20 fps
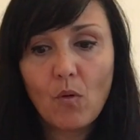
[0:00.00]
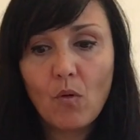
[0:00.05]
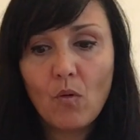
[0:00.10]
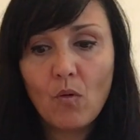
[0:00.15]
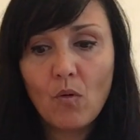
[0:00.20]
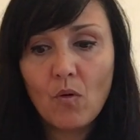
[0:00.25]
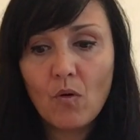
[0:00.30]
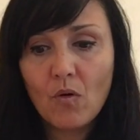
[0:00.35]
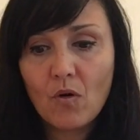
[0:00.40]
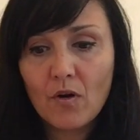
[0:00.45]

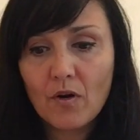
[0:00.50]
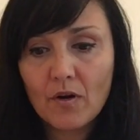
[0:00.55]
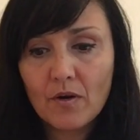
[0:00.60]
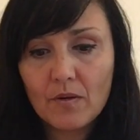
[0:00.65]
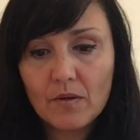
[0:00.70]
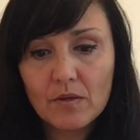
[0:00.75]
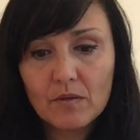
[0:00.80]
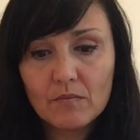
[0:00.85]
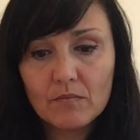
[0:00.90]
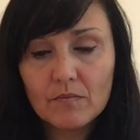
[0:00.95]

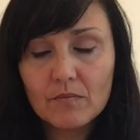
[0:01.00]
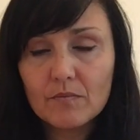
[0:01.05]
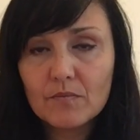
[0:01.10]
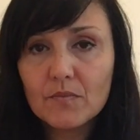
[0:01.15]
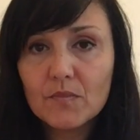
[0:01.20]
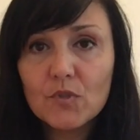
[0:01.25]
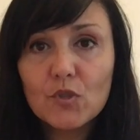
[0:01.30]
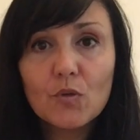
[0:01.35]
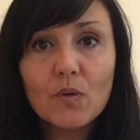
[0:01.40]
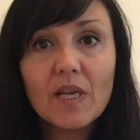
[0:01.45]
or
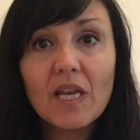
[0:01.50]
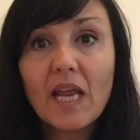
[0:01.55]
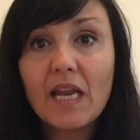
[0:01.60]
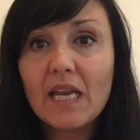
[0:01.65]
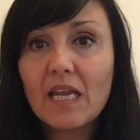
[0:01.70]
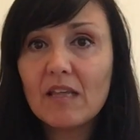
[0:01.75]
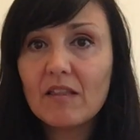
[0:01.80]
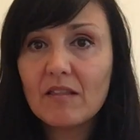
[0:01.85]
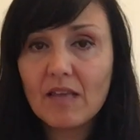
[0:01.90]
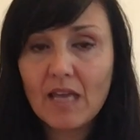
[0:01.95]
doing
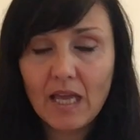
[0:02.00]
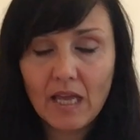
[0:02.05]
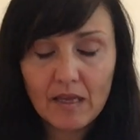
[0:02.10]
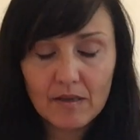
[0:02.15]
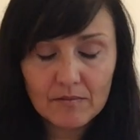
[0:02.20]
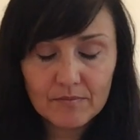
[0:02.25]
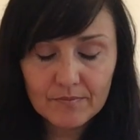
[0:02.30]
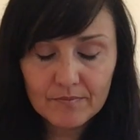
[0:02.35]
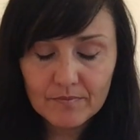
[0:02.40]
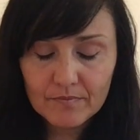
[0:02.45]
anything